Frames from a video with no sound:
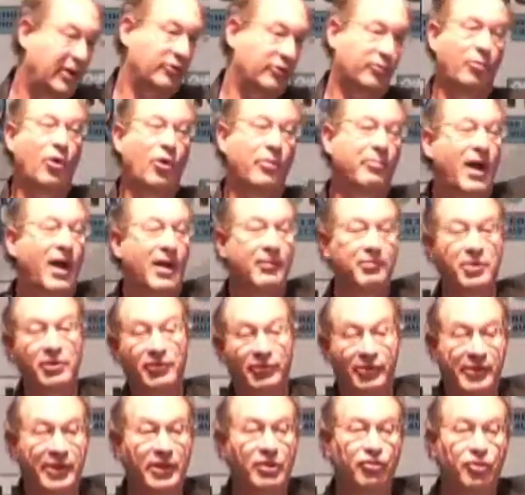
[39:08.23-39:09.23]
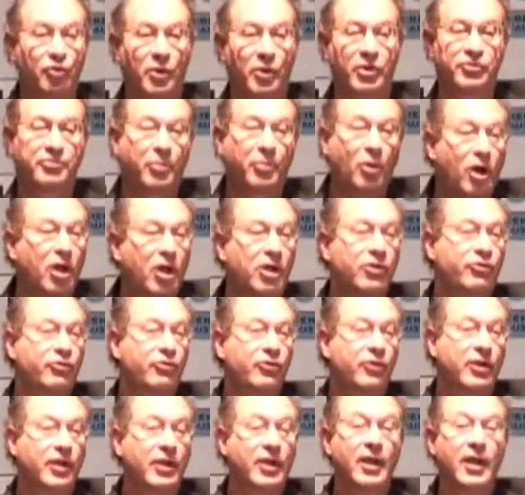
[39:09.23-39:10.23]
He's more popular than George
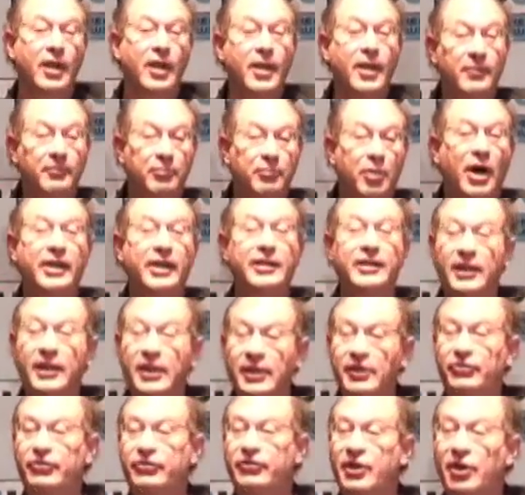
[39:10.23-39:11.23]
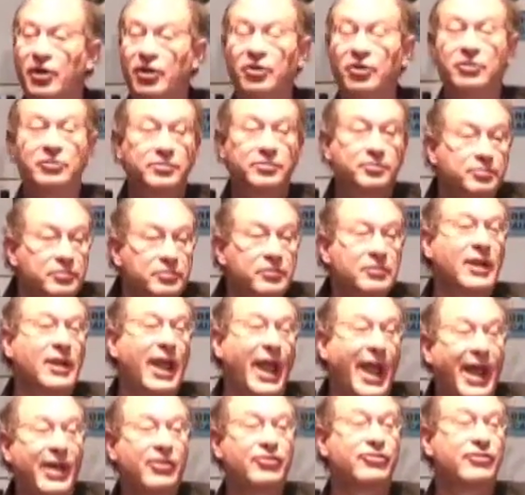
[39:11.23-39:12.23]
Bush, but he still
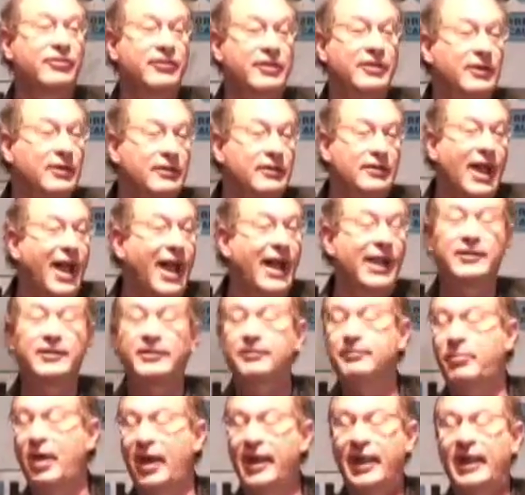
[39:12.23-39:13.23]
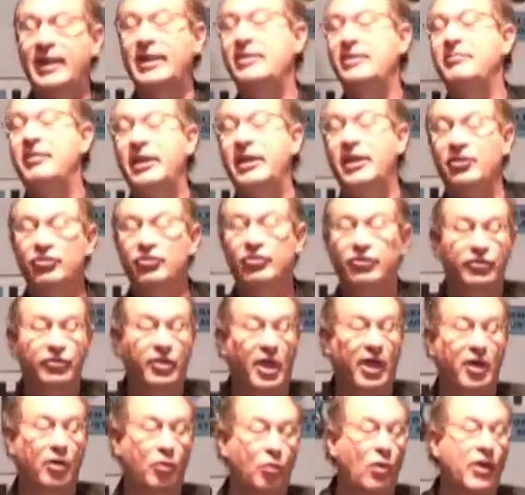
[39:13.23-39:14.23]
has not by any means
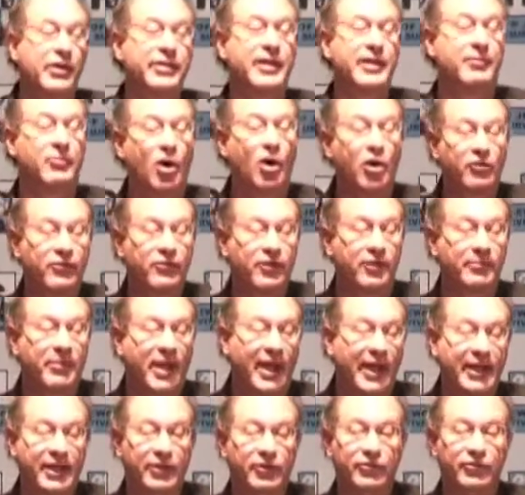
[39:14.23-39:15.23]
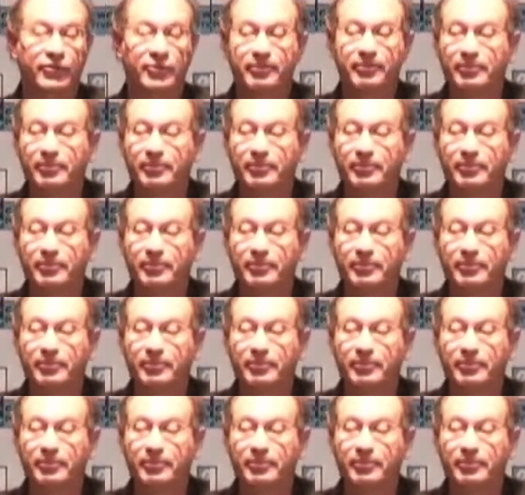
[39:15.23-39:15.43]
won them over by his